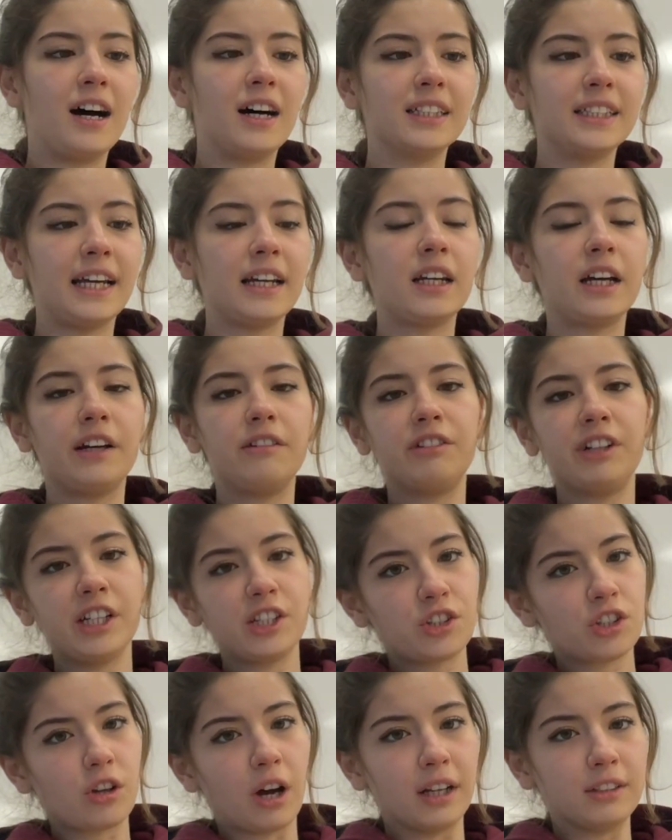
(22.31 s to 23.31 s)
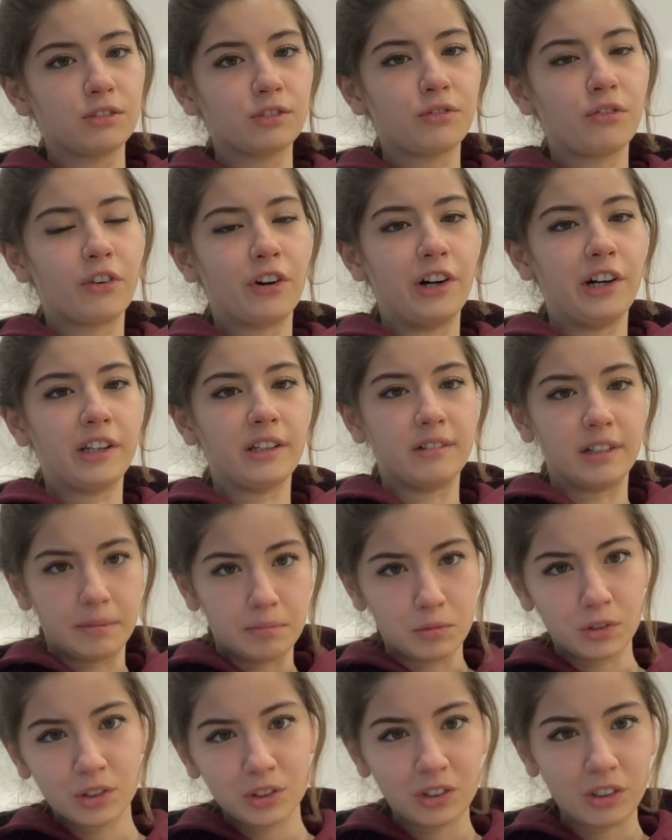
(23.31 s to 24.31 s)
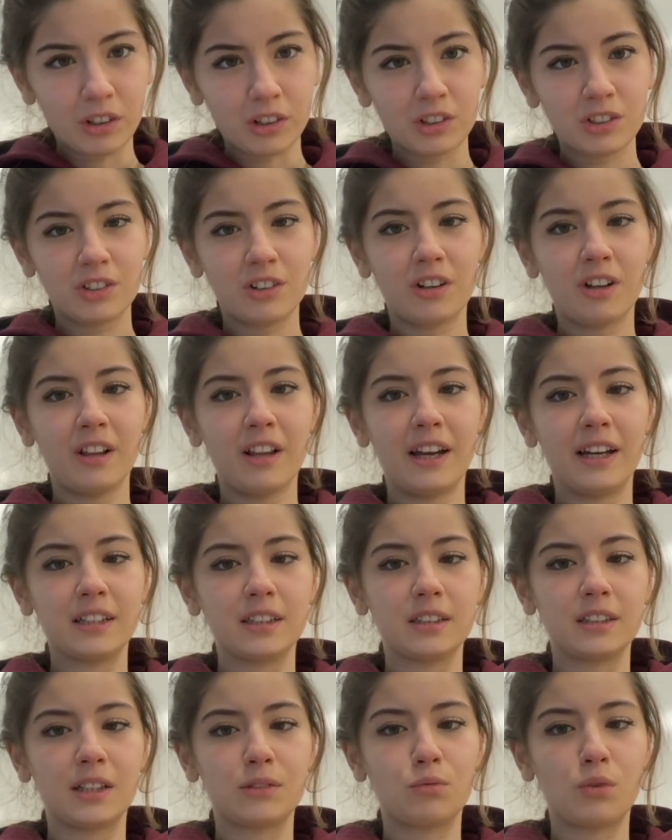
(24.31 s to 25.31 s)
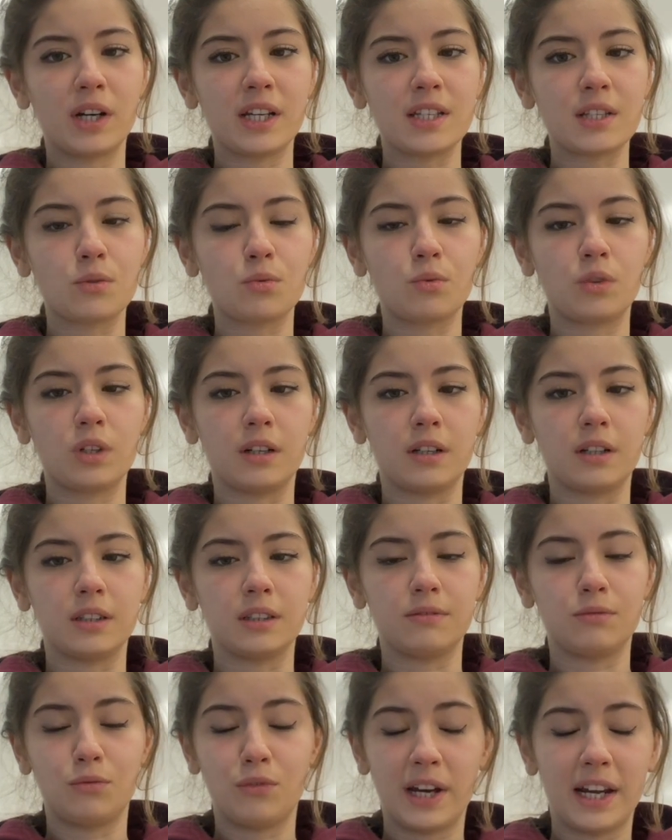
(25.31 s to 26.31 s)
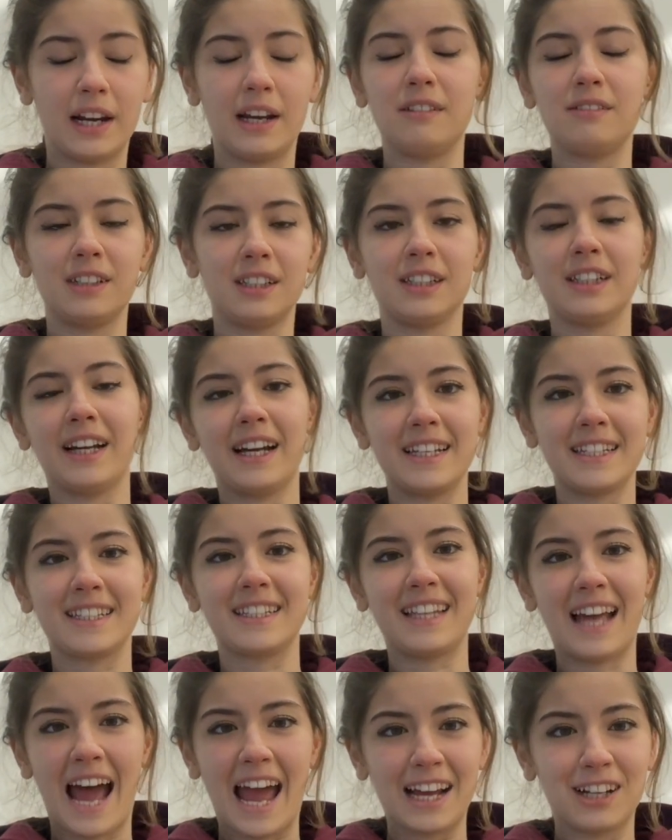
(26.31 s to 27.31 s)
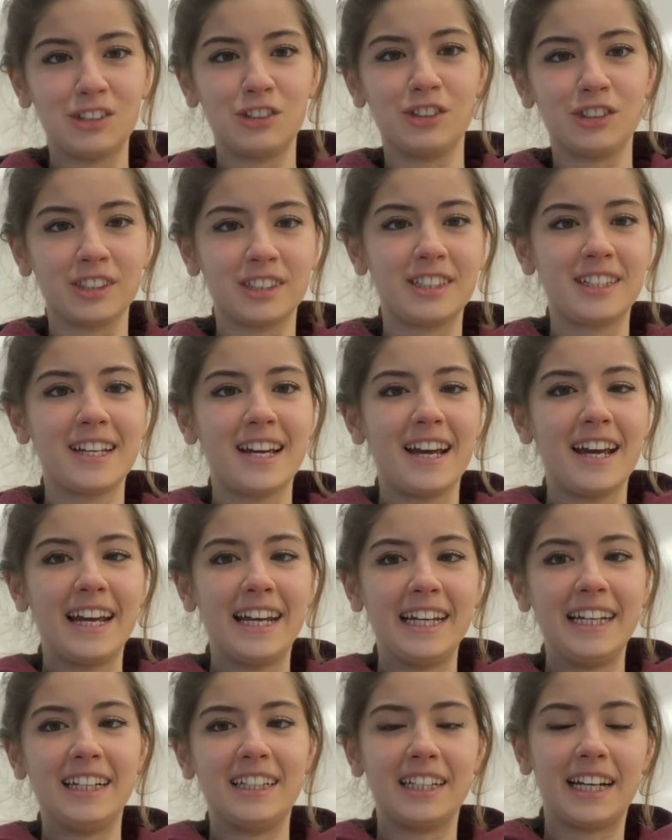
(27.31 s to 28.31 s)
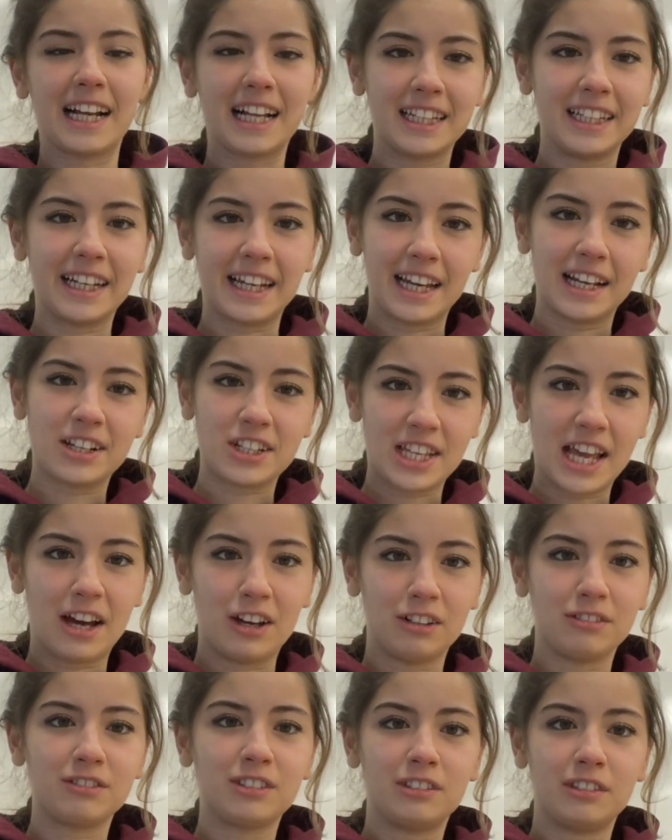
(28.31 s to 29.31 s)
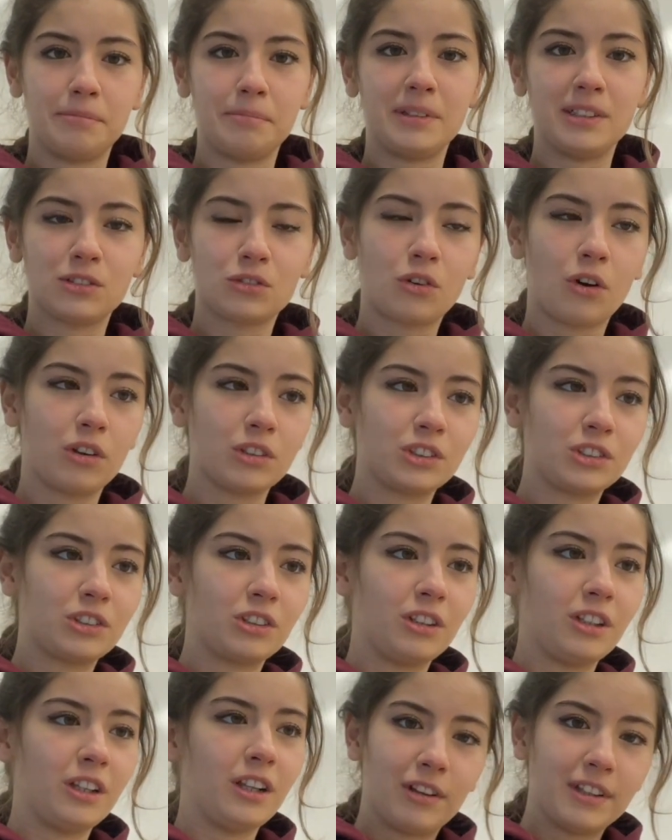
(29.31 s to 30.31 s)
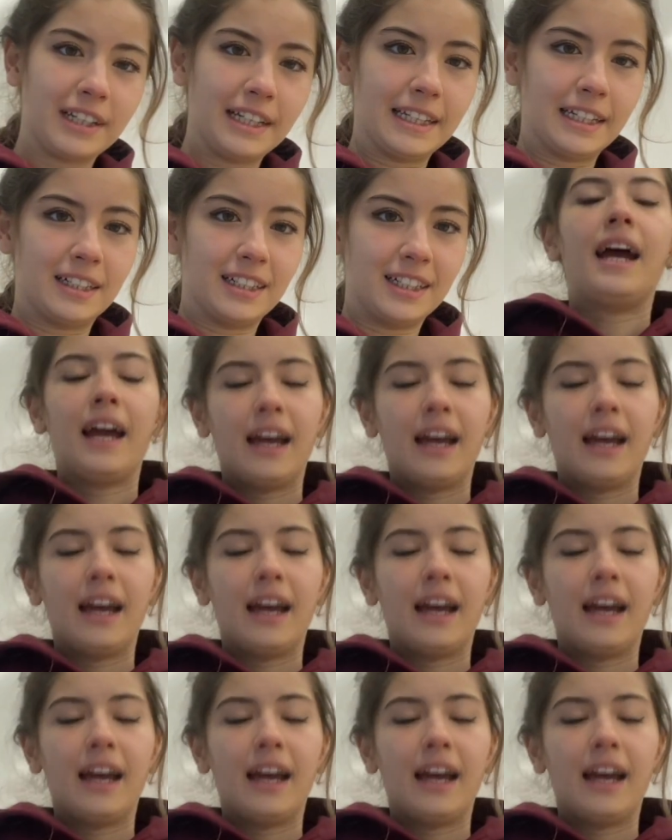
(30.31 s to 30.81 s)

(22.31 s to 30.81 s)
Then I reached out for the remote control, and that was when I realized I couldn't hear the clicking sound of the remote control either.